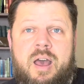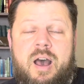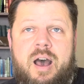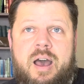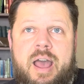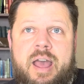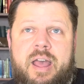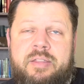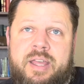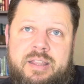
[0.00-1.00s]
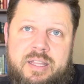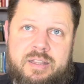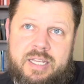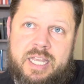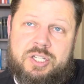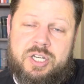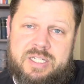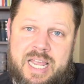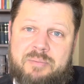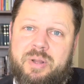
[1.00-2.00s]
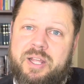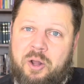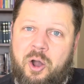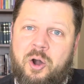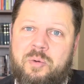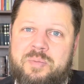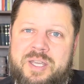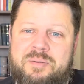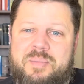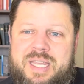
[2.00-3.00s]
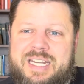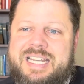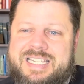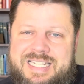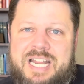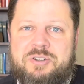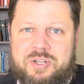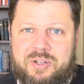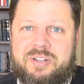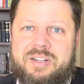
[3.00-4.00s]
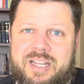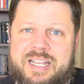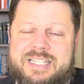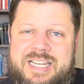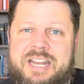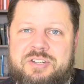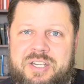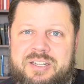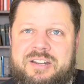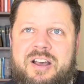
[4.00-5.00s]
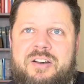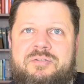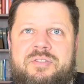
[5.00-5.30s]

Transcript: Uh, I, I think that the kitchen table at home can be an extension extension of